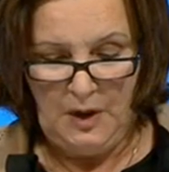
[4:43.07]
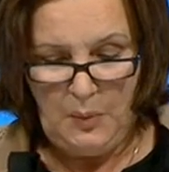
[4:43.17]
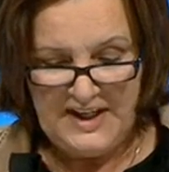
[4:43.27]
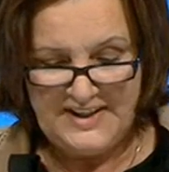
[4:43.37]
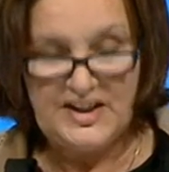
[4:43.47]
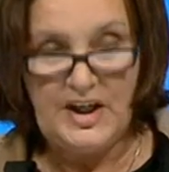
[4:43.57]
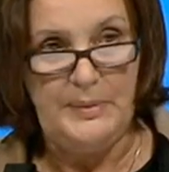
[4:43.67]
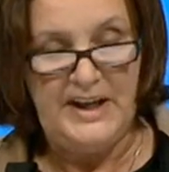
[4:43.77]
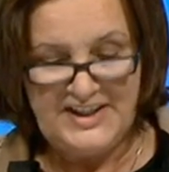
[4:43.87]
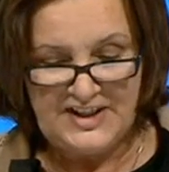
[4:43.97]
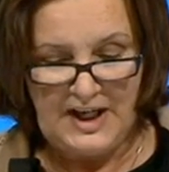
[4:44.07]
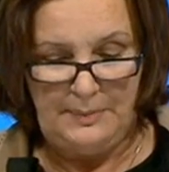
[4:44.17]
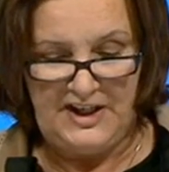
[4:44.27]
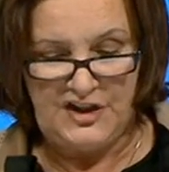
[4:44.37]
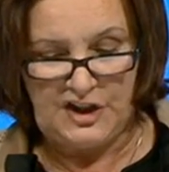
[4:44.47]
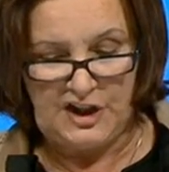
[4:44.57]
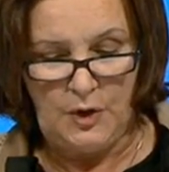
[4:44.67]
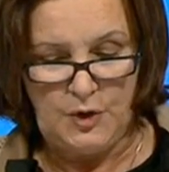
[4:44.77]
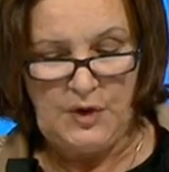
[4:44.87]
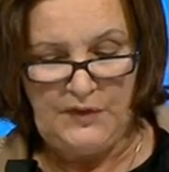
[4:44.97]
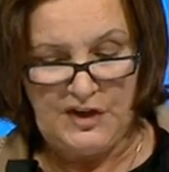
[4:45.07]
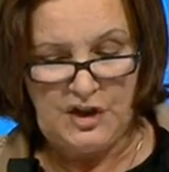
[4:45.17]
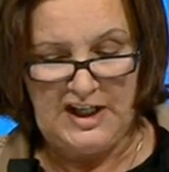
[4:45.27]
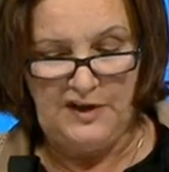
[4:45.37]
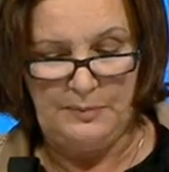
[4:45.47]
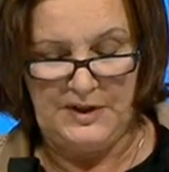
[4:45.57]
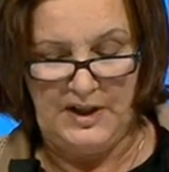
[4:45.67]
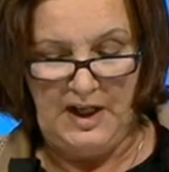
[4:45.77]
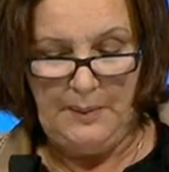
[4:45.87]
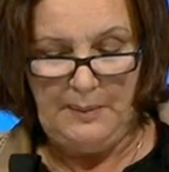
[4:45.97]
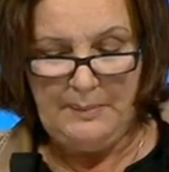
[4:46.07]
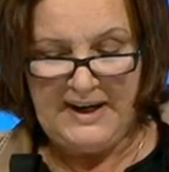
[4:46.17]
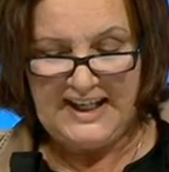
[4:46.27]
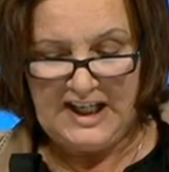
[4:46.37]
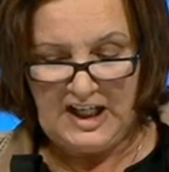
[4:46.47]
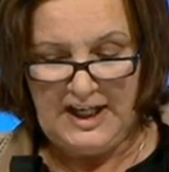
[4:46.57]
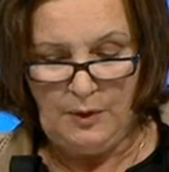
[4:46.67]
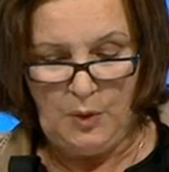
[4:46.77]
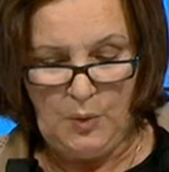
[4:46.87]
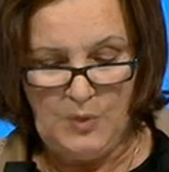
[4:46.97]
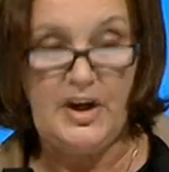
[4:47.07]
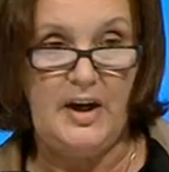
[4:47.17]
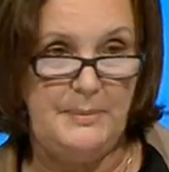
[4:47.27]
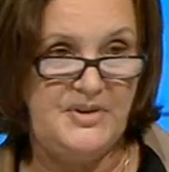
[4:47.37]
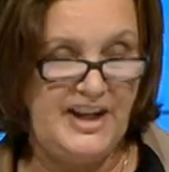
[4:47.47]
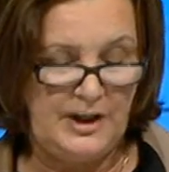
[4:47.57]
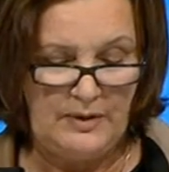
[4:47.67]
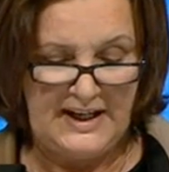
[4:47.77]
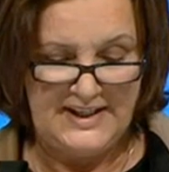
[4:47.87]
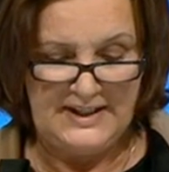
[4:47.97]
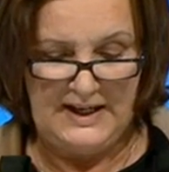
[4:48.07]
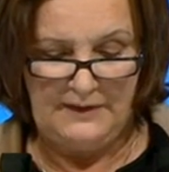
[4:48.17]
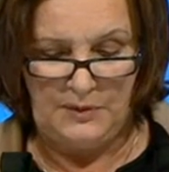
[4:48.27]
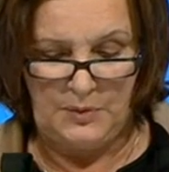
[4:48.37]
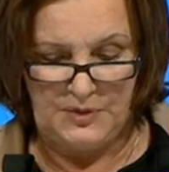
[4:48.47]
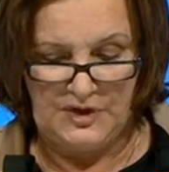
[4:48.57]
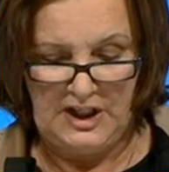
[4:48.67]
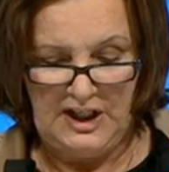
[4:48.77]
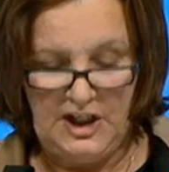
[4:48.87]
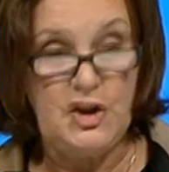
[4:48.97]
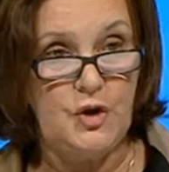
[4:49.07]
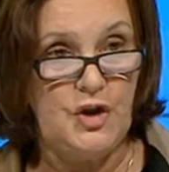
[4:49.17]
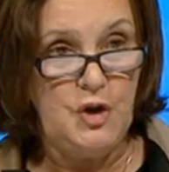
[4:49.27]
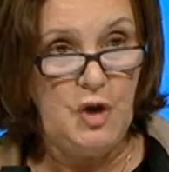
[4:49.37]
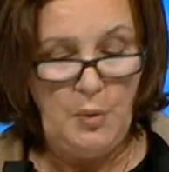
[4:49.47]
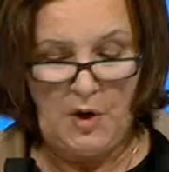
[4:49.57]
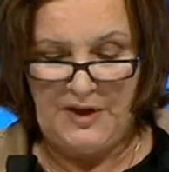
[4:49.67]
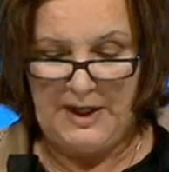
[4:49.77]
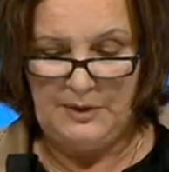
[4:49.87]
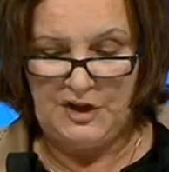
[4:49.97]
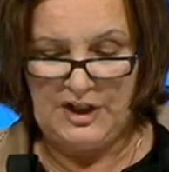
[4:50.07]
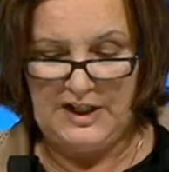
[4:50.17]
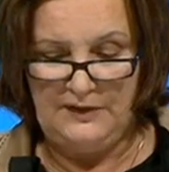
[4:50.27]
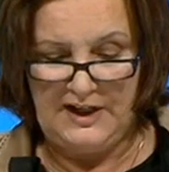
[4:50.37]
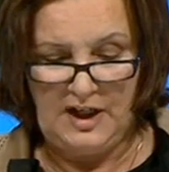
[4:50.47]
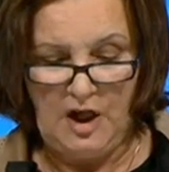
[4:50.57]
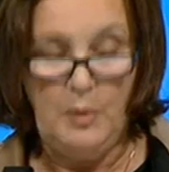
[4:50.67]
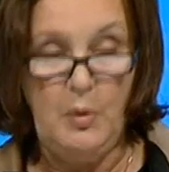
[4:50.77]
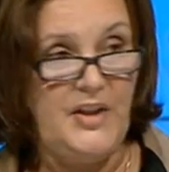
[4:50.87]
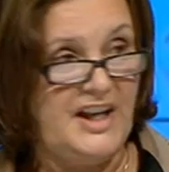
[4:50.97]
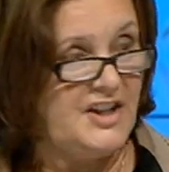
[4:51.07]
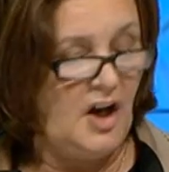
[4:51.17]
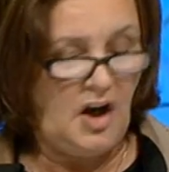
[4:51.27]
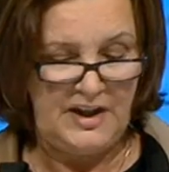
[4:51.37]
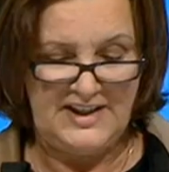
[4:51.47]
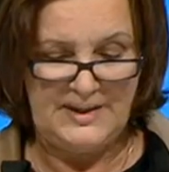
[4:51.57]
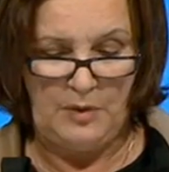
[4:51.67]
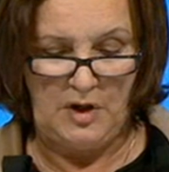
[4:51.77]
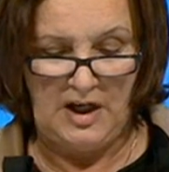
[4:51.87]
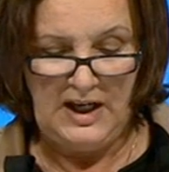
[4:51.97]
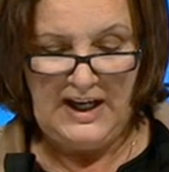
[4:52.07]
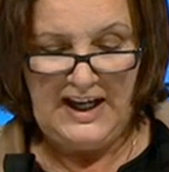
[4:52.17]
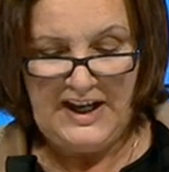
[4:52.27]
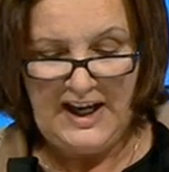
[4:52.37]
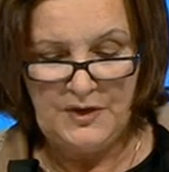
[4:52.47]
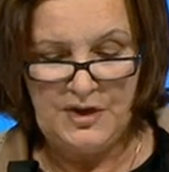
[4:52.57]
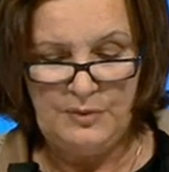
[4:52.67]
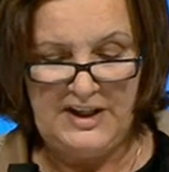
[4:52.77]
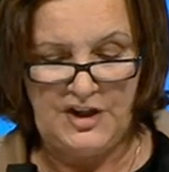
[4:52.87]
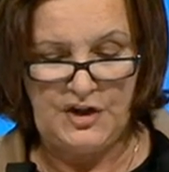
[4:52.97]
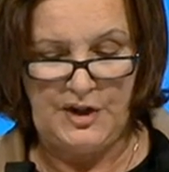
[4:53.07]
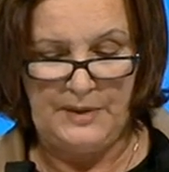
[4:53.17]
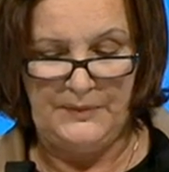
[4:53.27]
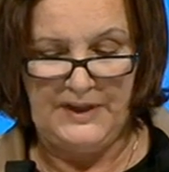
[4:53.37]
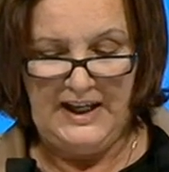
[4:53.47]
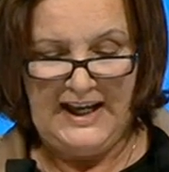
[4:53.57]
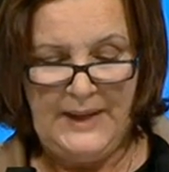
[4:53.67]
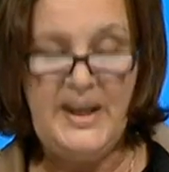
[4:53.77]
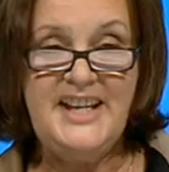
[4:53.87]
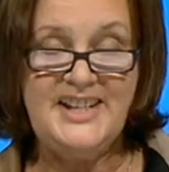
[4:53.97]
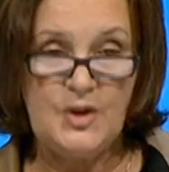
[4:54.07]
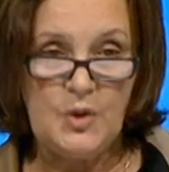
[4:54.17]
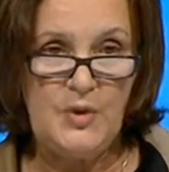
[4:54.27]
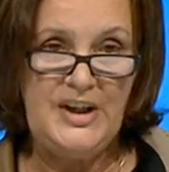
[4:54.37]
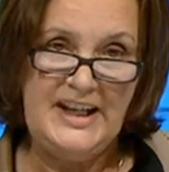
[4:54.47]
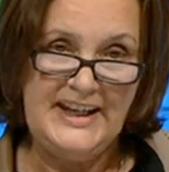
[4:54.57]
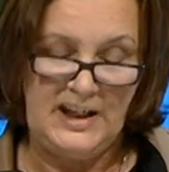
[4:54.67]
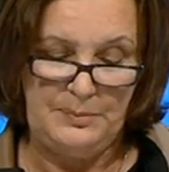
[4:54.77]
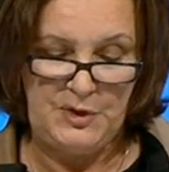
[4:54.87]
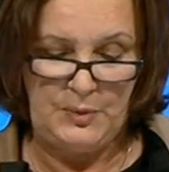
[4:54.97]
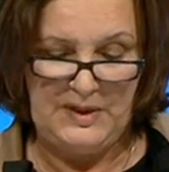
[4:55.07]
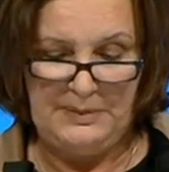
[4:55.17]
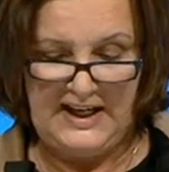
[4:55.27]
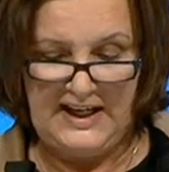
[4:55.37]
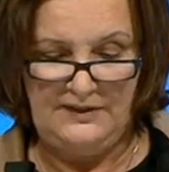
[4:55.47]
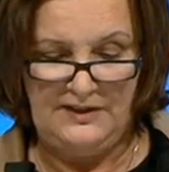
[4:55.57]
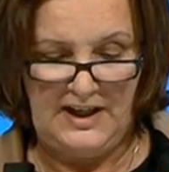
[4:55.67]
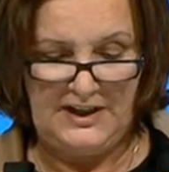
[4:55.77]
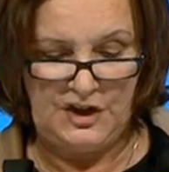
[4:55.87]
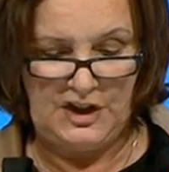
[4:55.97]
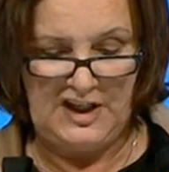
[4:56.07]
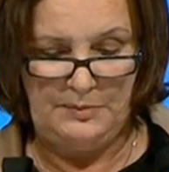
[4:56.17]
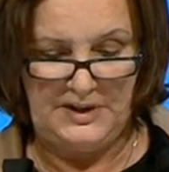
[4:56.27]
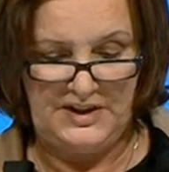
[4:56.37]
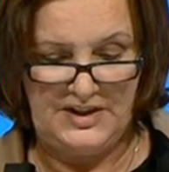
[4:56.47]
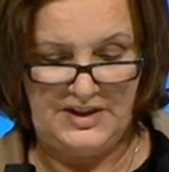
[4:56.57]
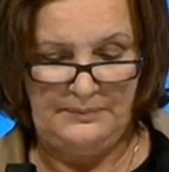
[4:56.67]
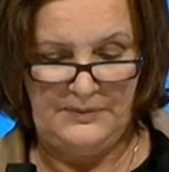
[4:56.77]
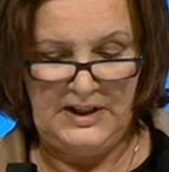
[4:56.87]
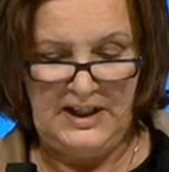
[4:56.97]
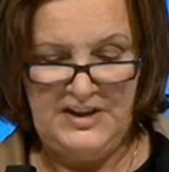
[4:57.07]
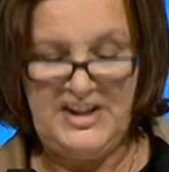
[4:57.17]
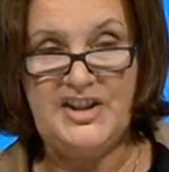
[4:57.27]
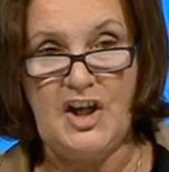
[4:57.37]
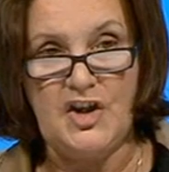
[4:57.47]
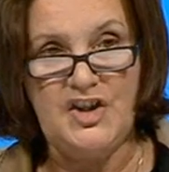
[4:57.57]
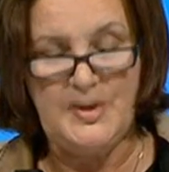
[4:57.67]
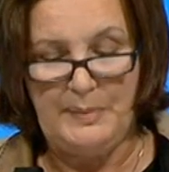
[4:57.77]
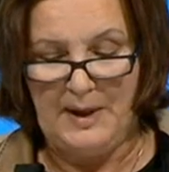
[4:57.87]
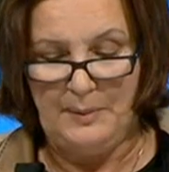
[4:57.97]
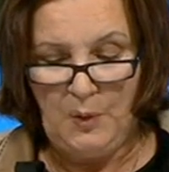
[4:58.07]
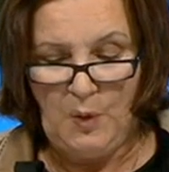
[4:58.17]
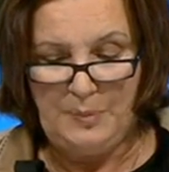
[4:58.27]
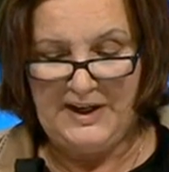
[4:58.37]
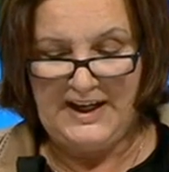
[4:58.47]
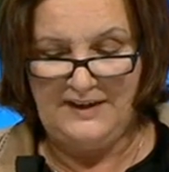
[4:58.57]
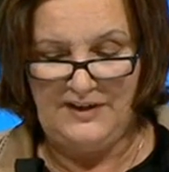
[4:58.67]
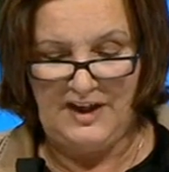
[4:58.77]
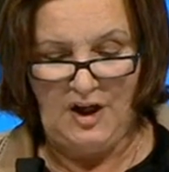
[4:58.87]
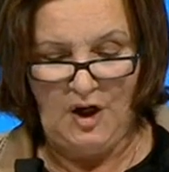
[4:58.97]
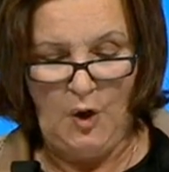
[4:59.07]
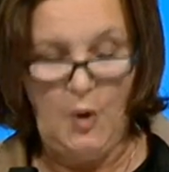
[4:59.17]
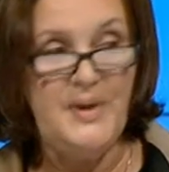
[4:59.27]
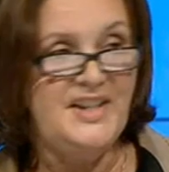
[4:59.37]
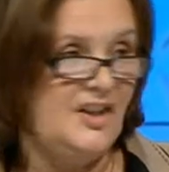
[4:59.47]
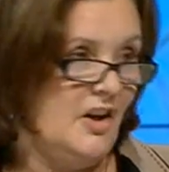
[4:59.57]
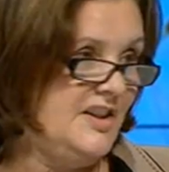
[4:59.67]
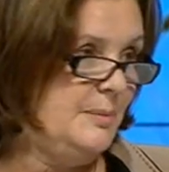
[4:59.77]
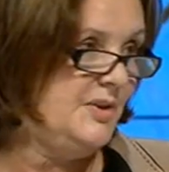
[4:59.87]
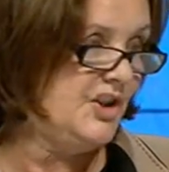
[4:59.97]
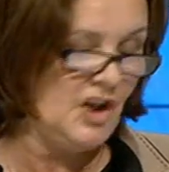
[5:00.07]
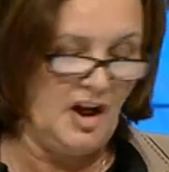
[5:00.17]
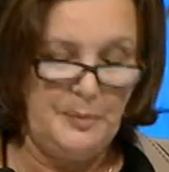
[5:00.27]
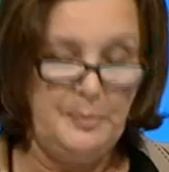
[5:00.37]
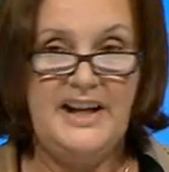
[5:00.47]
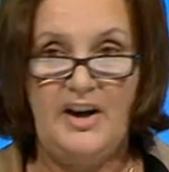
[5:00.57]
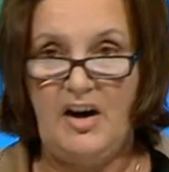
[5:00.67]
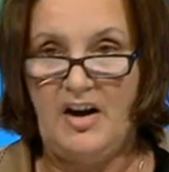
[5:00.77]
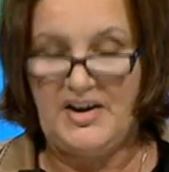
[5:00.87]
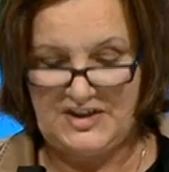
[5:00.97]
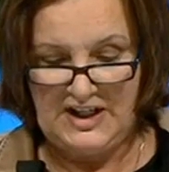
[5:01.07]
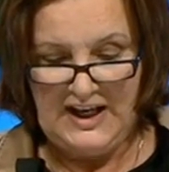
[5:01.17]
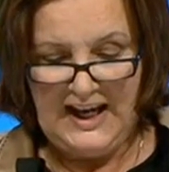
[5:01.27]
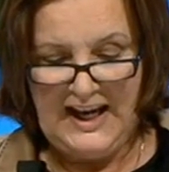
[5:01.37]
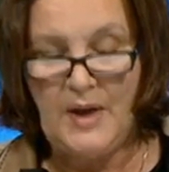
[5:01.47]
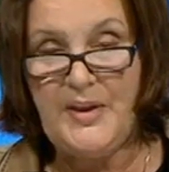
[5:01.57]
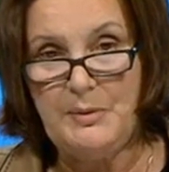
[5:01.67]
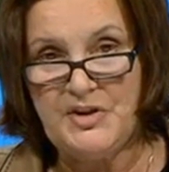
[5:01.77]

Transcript: We established a culture of achievement by making clear at all times their grades and levels. Children knew what they were achieving, what their targets were, and how to reach them, and they saw the link between behaviour and achievement. Discussions about poor behaviour always started with the child being asked how they were